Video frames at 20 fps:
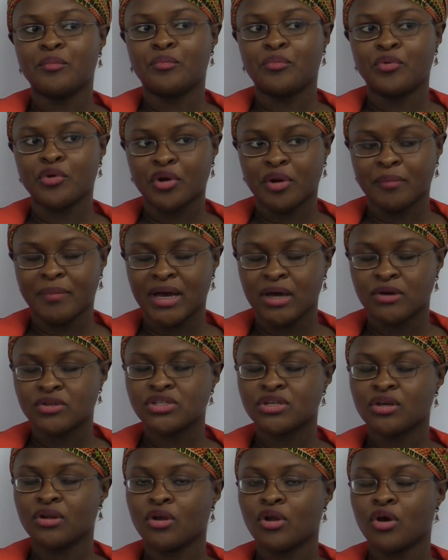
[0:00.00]
brought
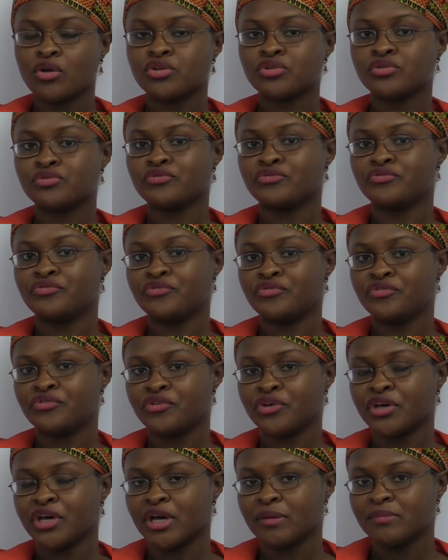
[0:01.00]
about a lot of
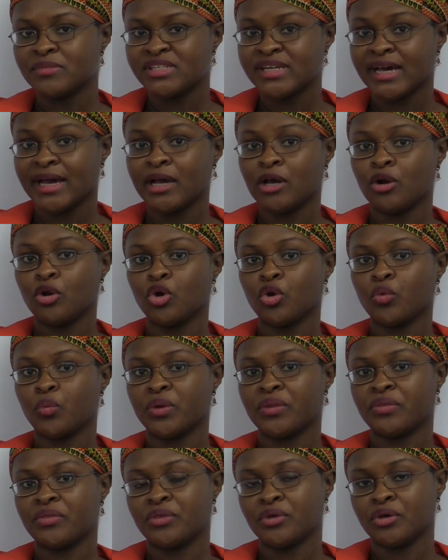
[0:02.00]
dialogue
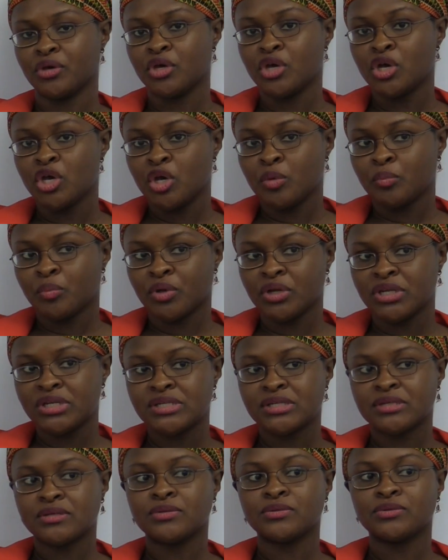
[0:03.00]
with the
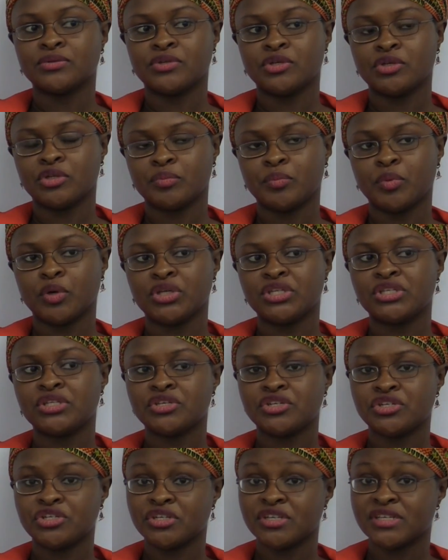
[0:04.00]

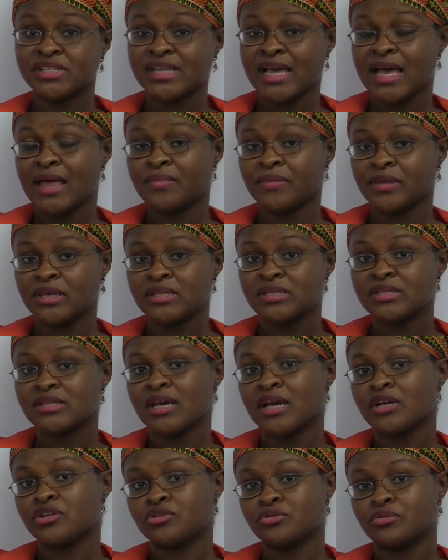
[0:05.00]
politicians and the
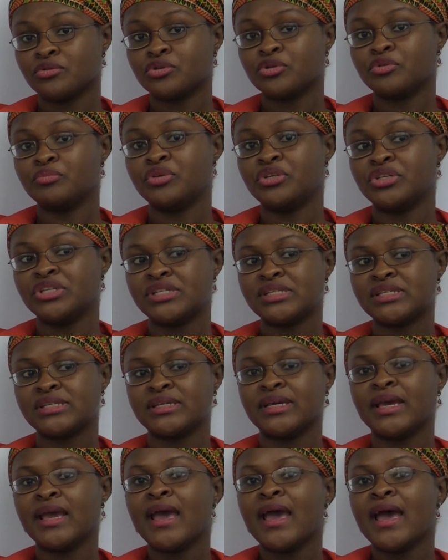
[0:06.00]
international
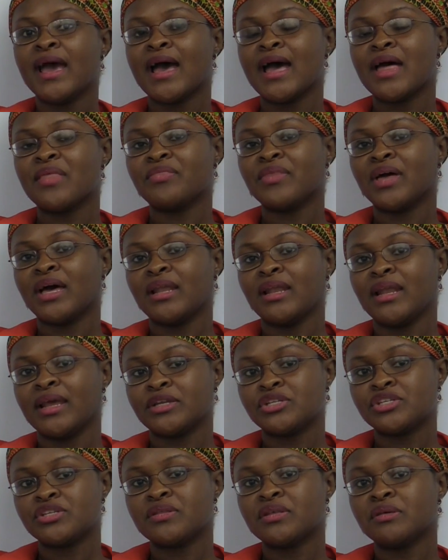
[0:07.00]
community, and that
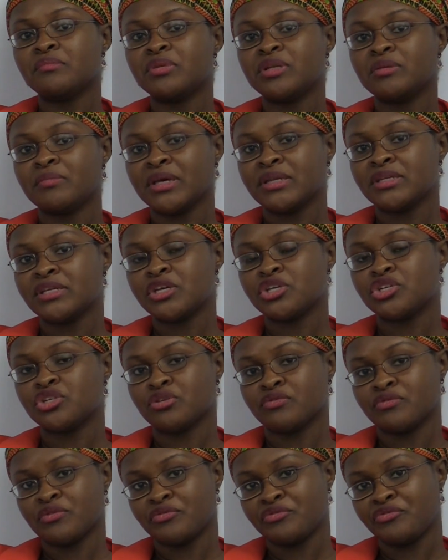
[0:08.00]
led to the
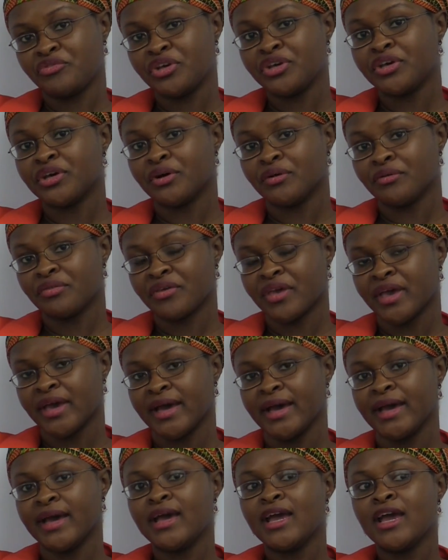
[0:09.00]
implementation of the free
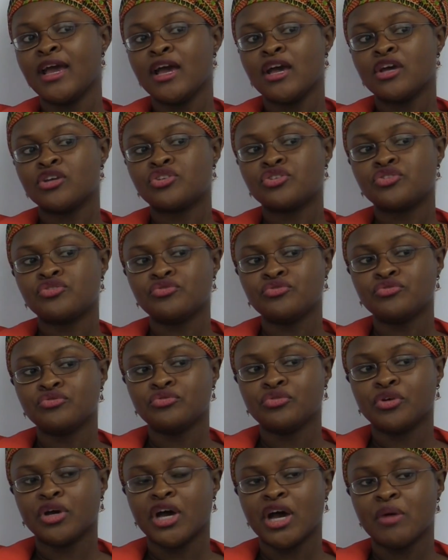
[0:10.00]
healthcare
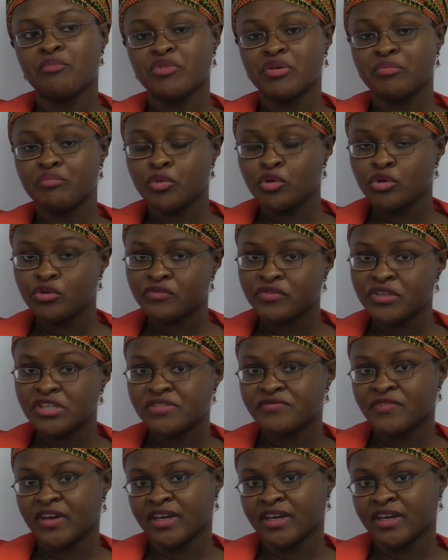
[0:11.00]
to remove this